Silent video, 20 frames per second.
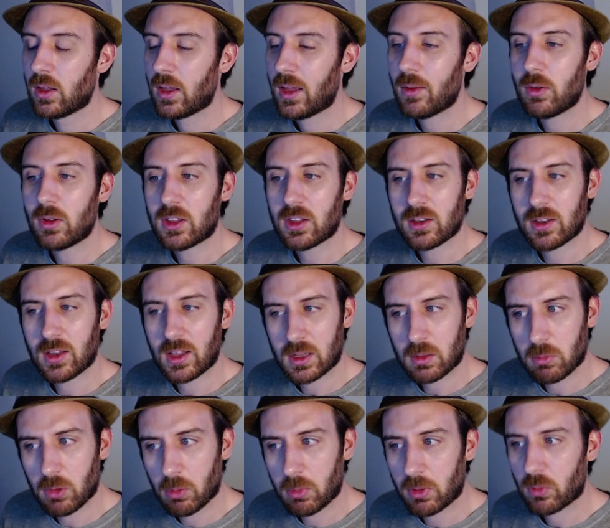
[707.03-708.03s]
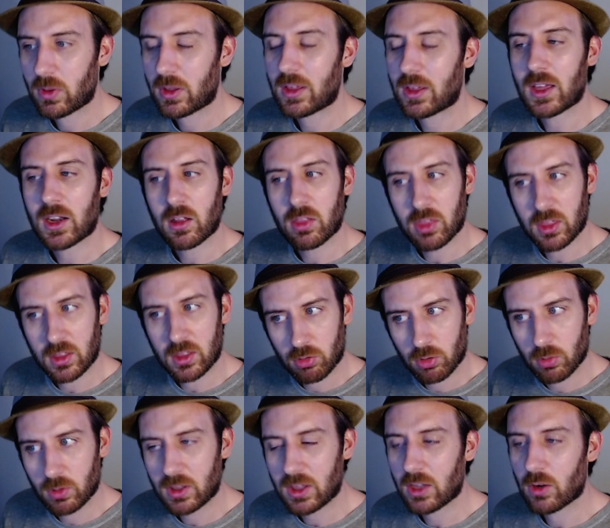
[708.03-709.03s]
And we can take a moment and we can kind of think
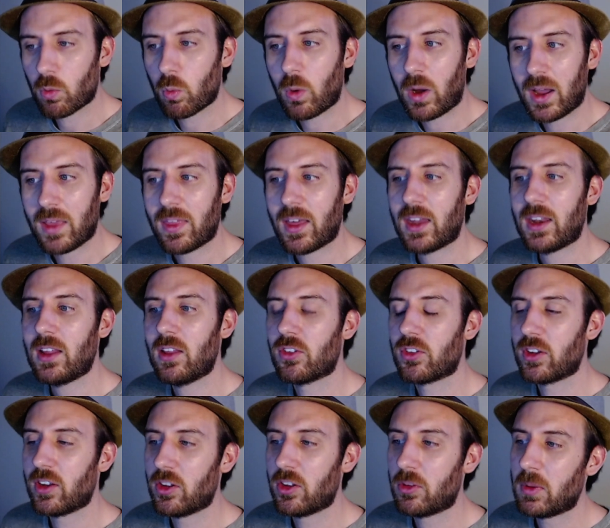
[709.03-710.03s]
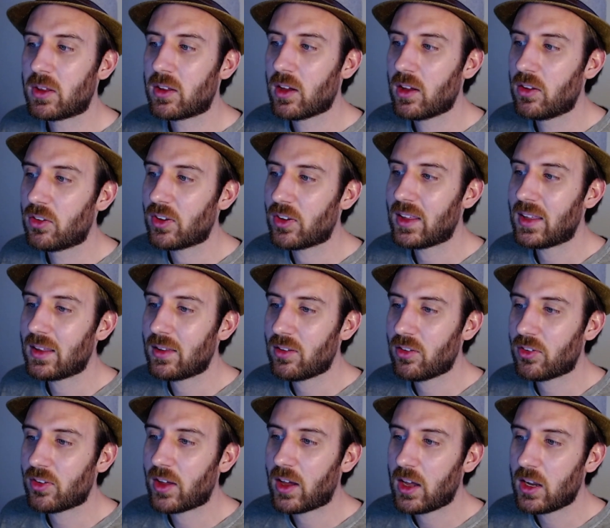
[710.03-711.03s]
through again why that is. And it's because
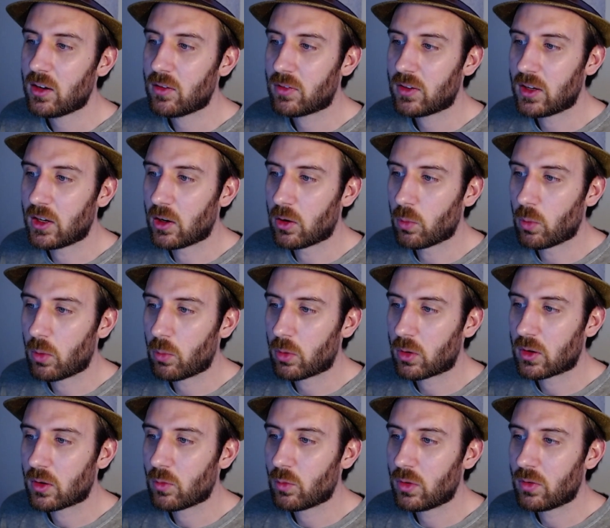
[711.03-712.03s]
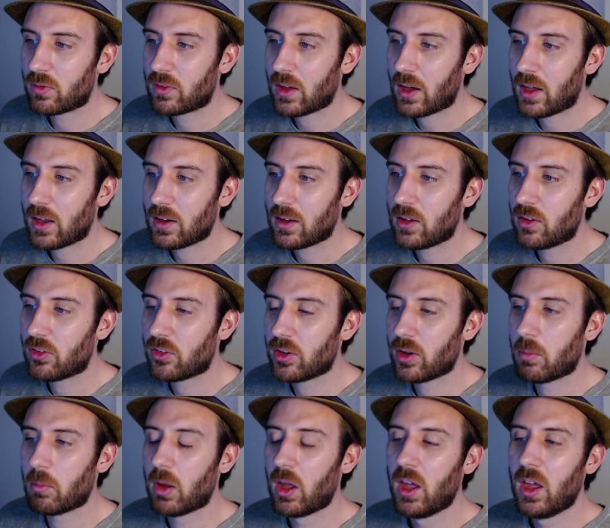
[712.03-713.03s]
inside of here, what we've got is
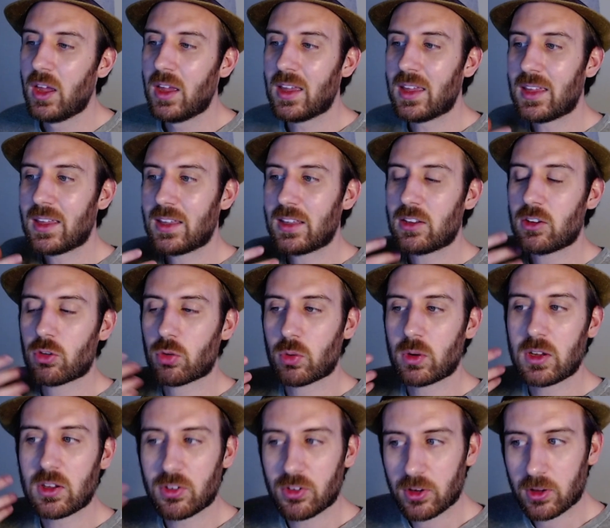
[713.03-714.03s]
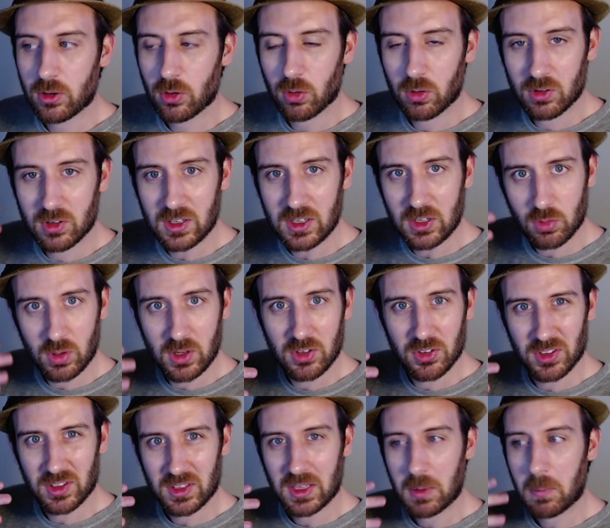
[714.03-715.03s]
some increasing or
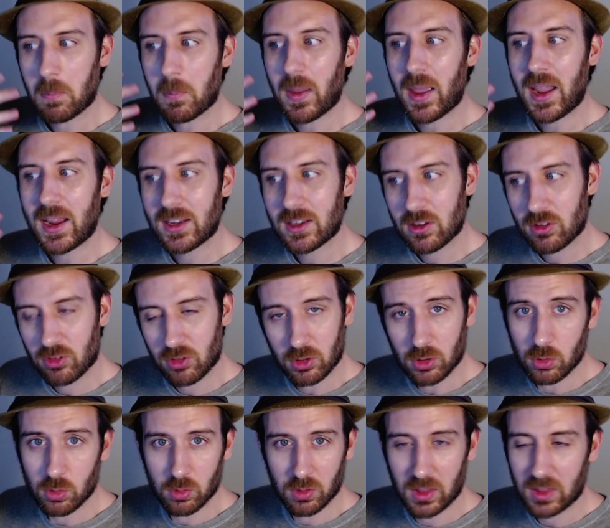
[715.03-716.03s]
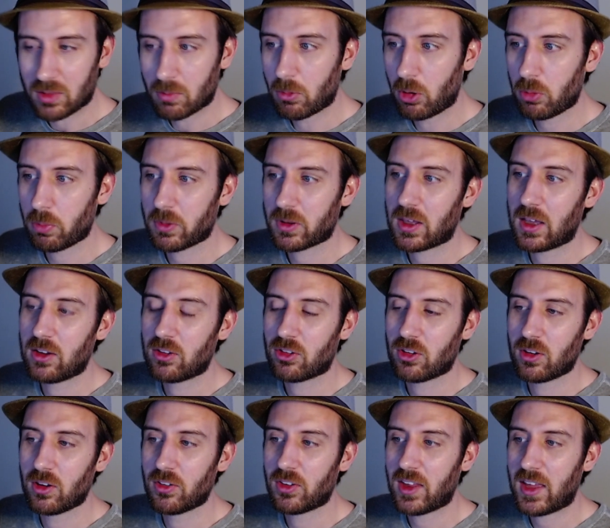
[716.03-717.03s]
decreasing in magnitude that the
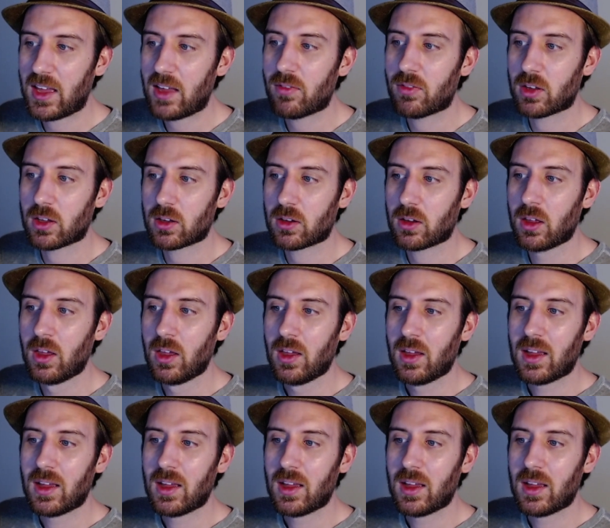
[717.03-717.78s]
multiplication is having.